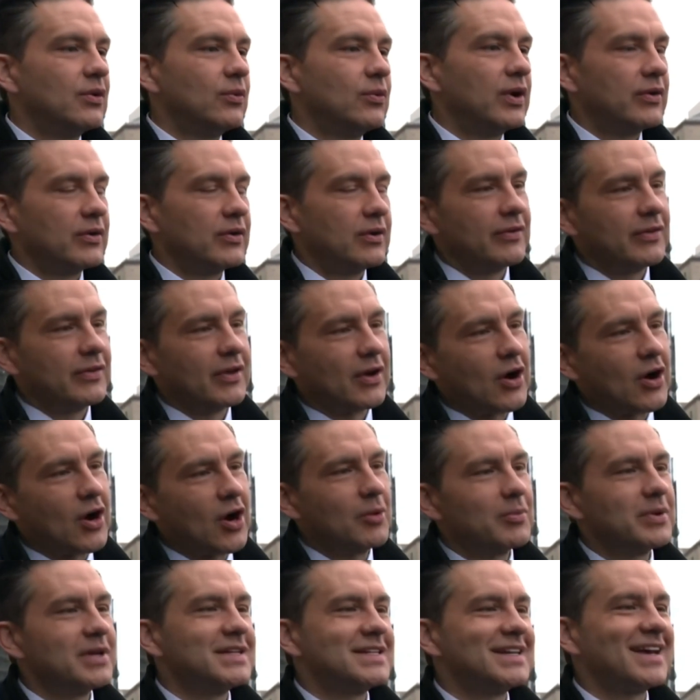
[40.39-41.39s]
whether on the
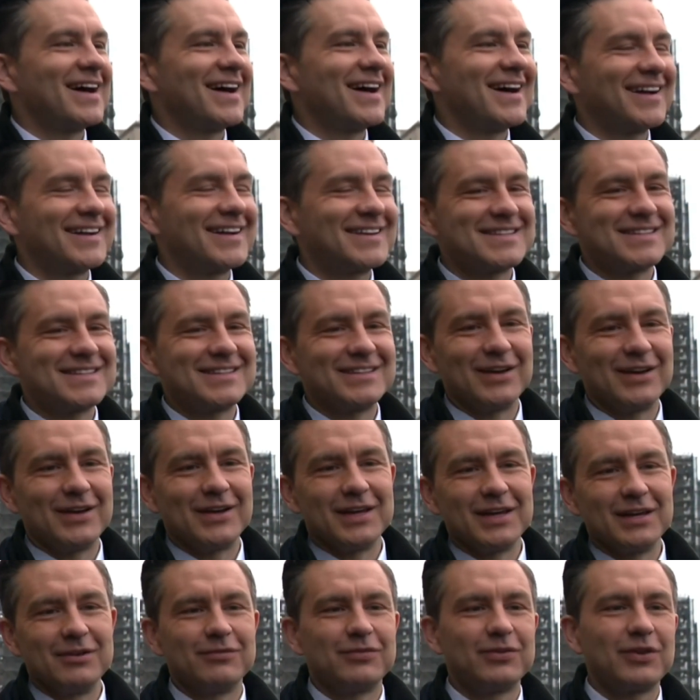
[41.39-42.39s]
carbon tax,
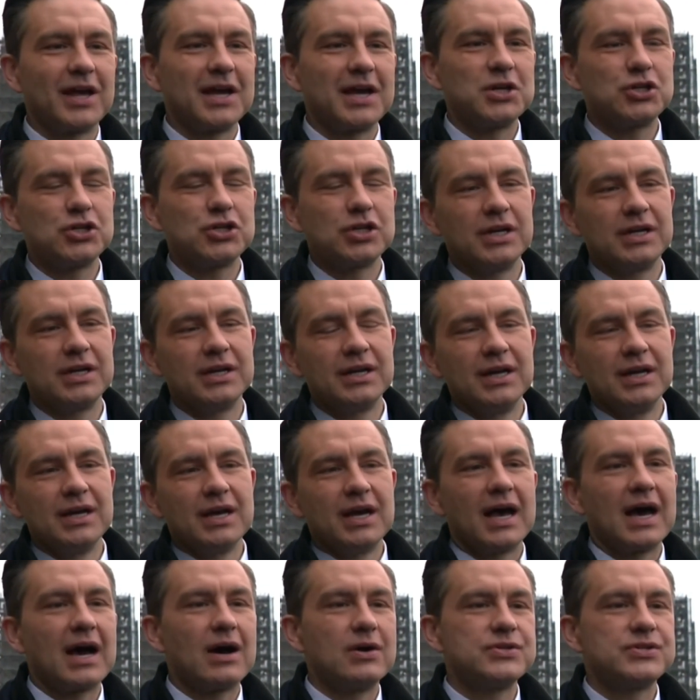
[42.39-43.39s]
inflation,
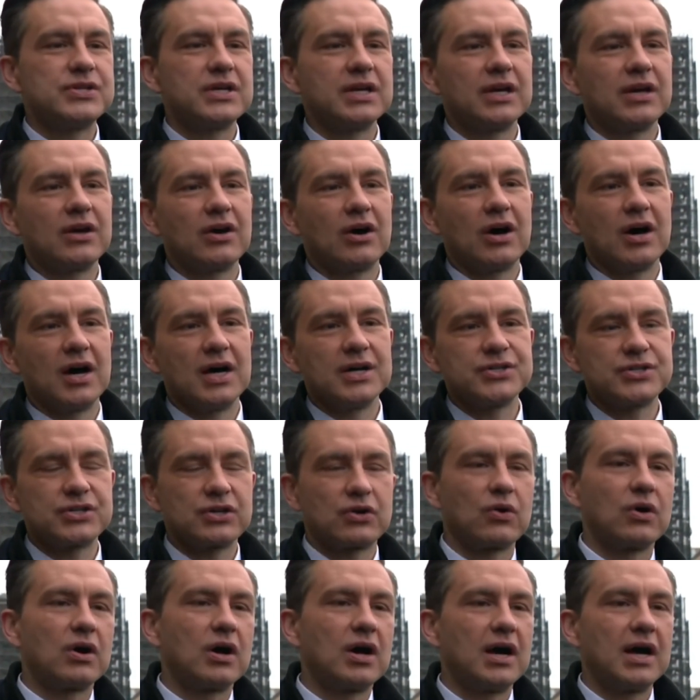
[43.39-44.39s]
housing costs,
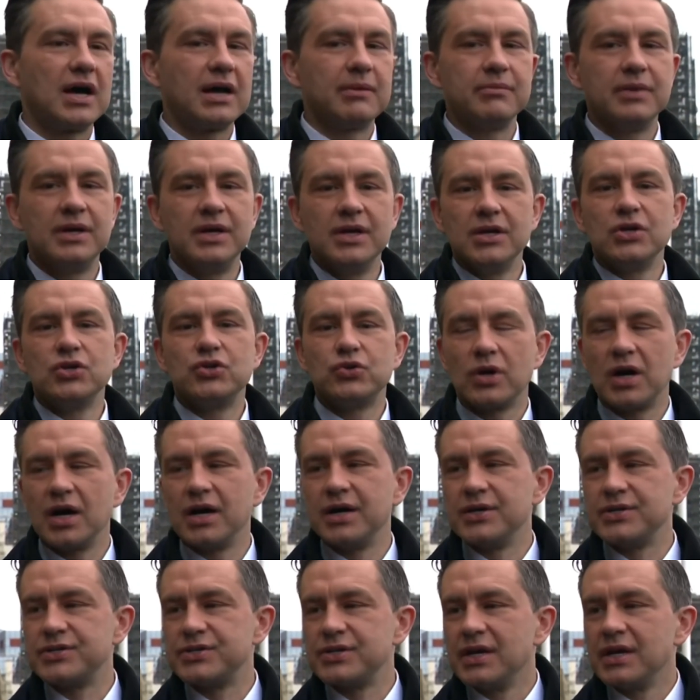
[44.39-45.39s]
crime,
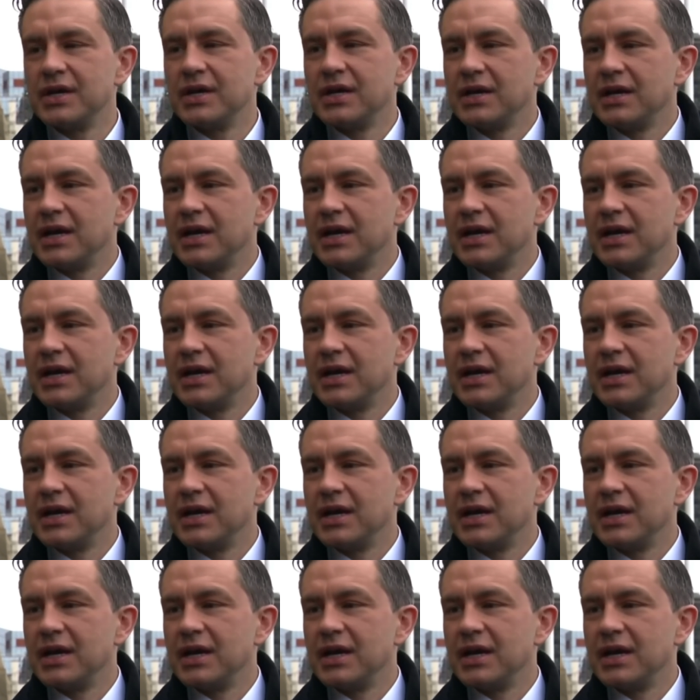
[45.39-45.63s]
drugs.